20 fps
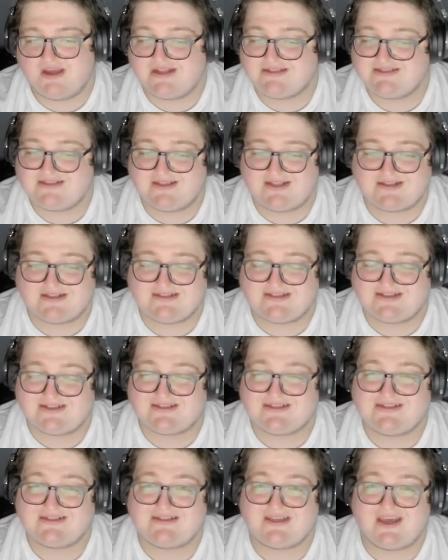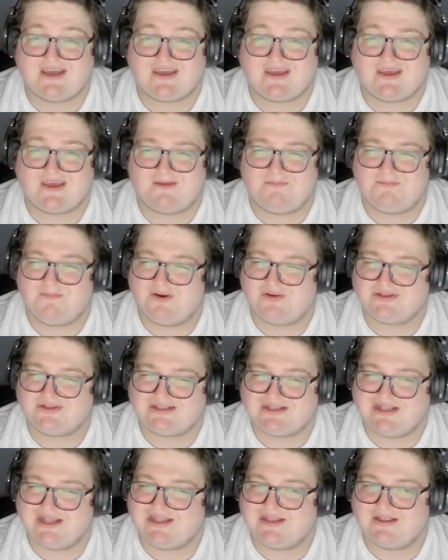I'd say that's the second
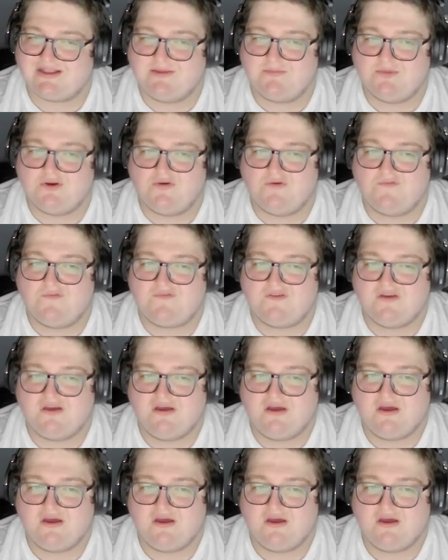most likely move.